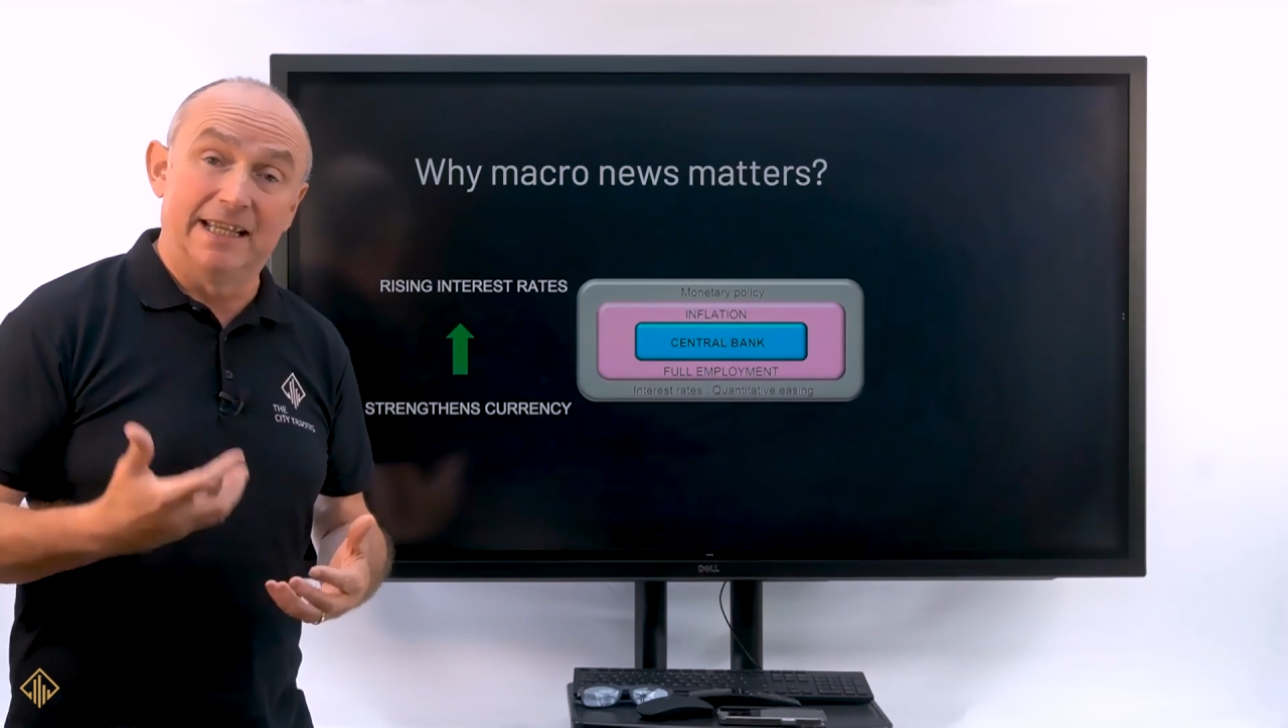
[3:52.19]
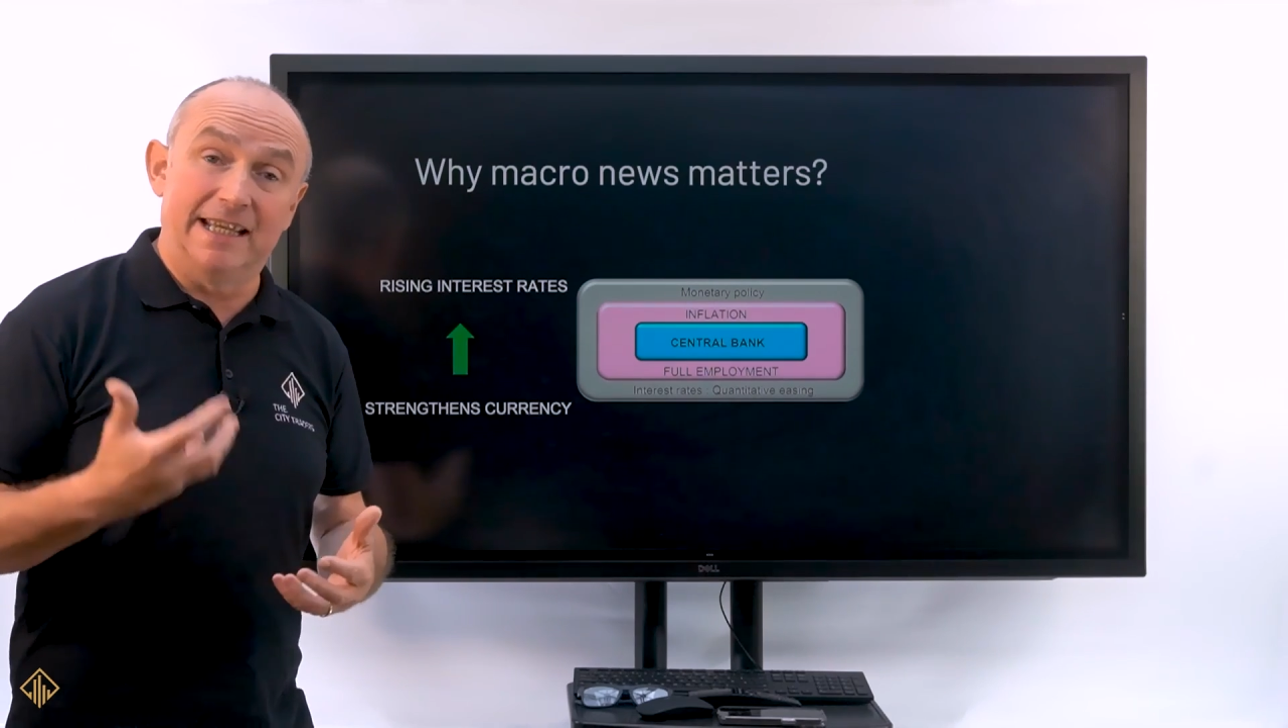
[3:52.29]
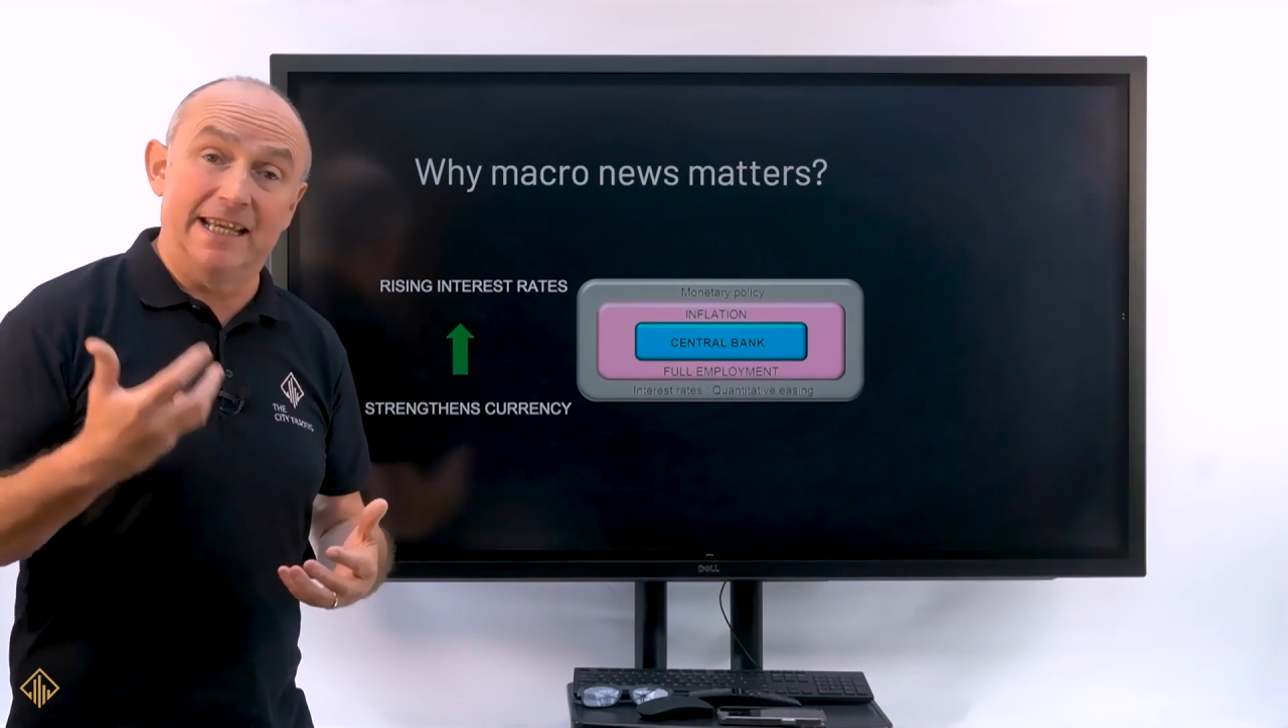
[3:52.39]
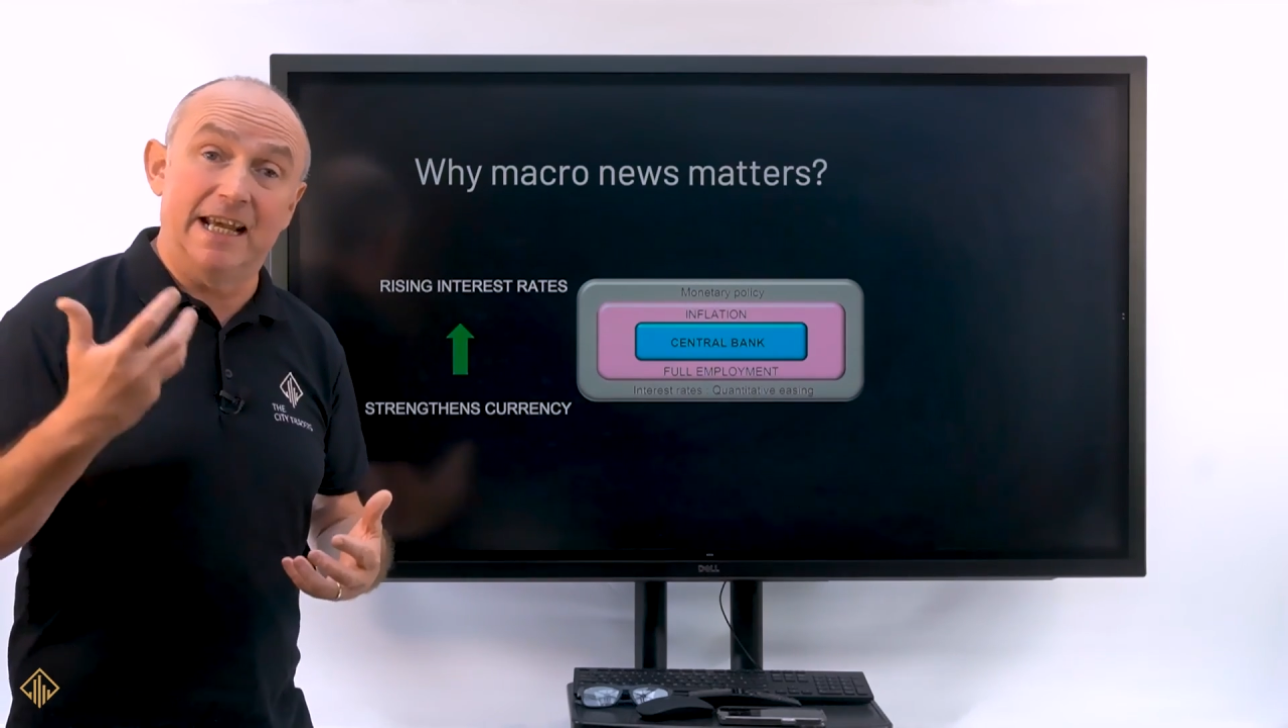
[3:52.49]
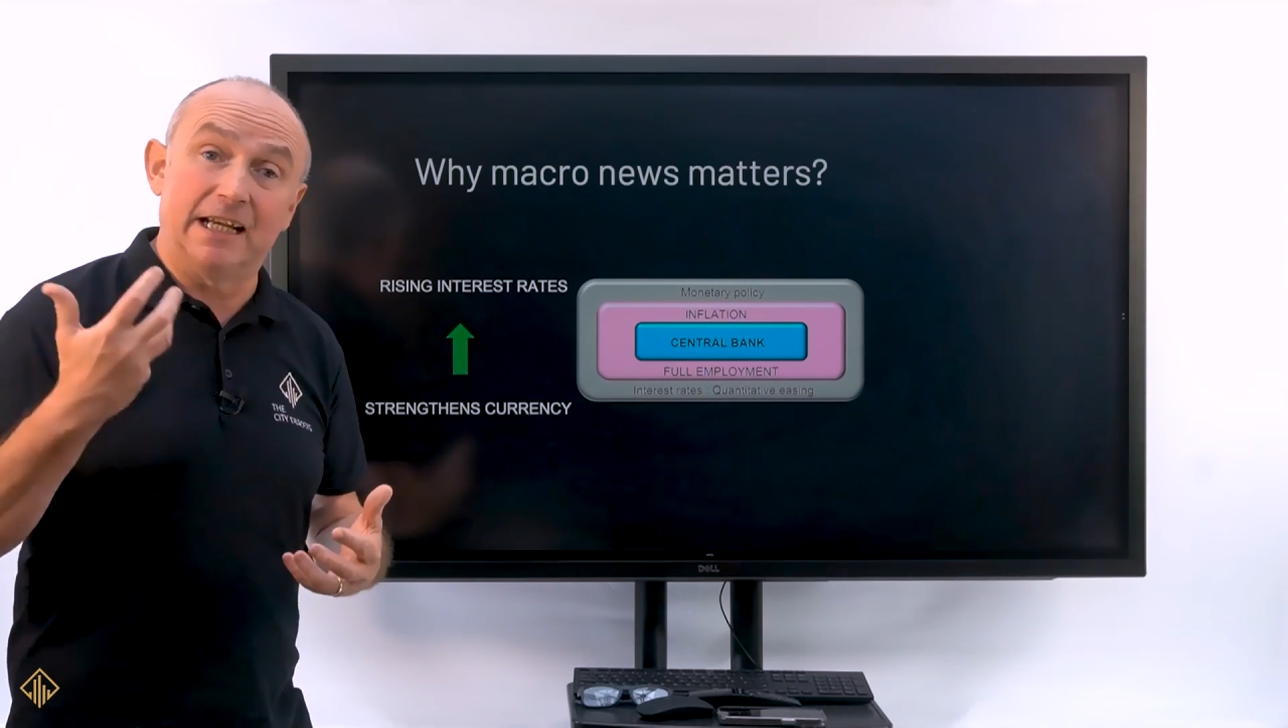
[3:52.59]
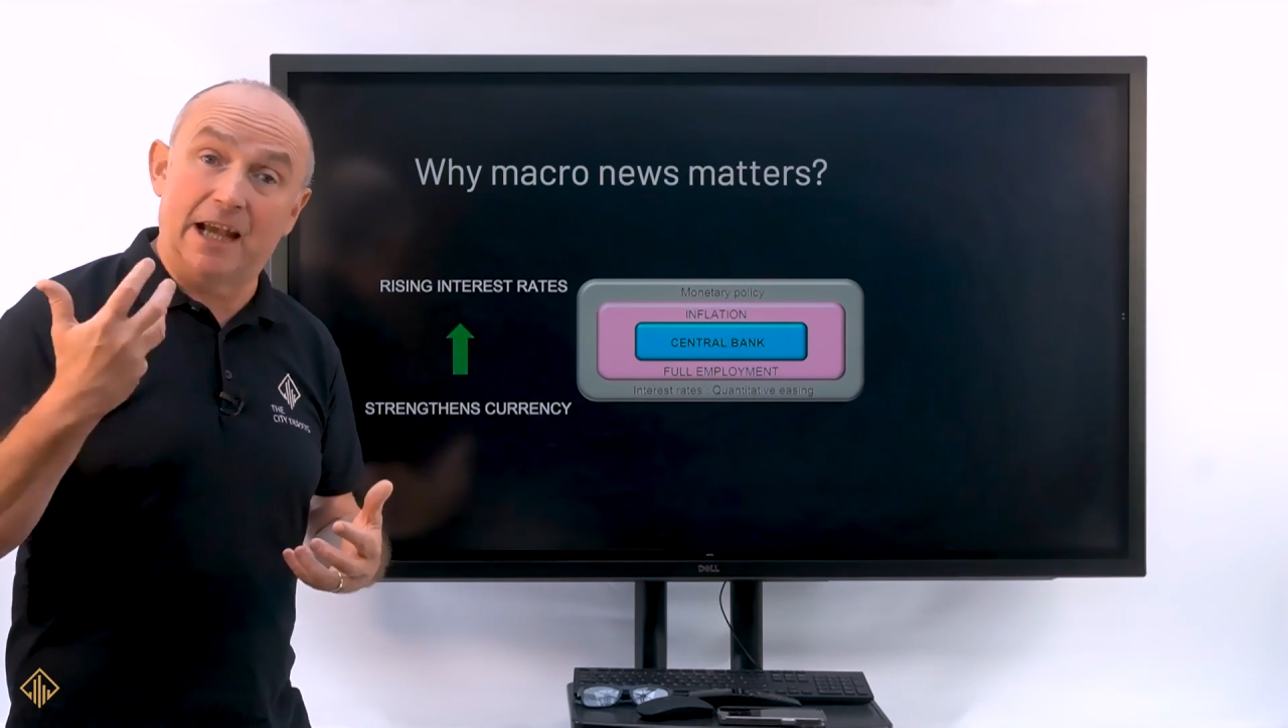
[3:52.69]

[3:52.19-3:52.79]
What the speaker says: the